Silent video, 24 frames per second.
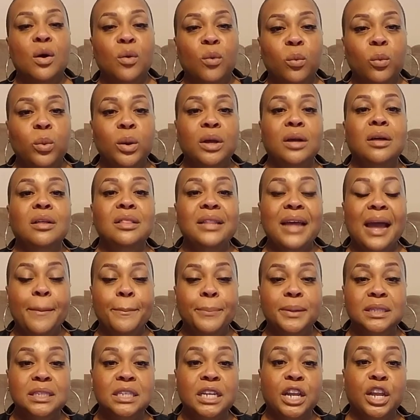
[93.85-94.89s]
will
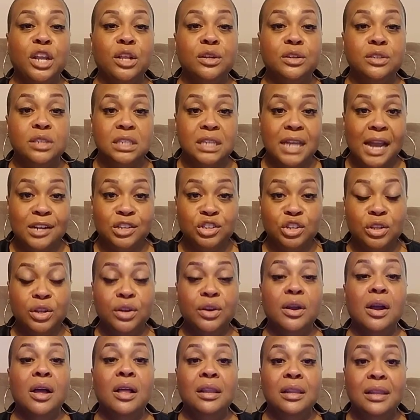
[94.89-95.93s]
that particular
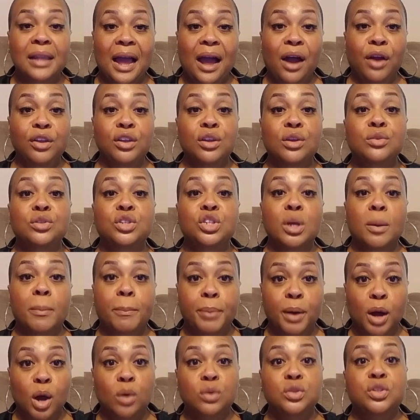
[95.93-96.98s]
scheduler allow you to
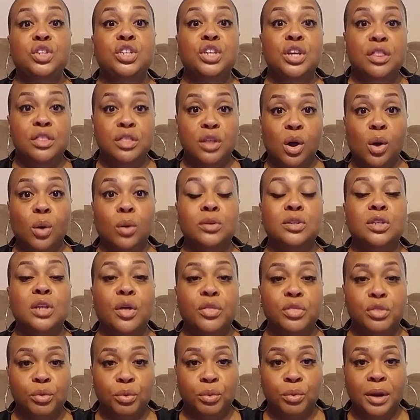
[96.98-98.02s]
post to those
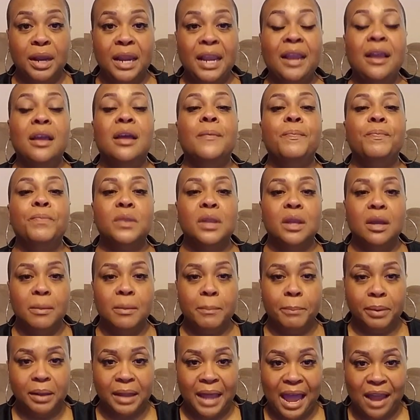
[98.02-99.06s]
three
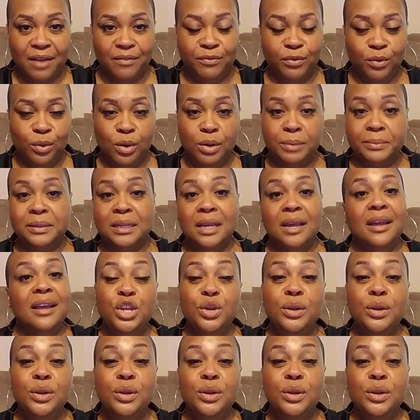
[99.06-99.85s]
platforms?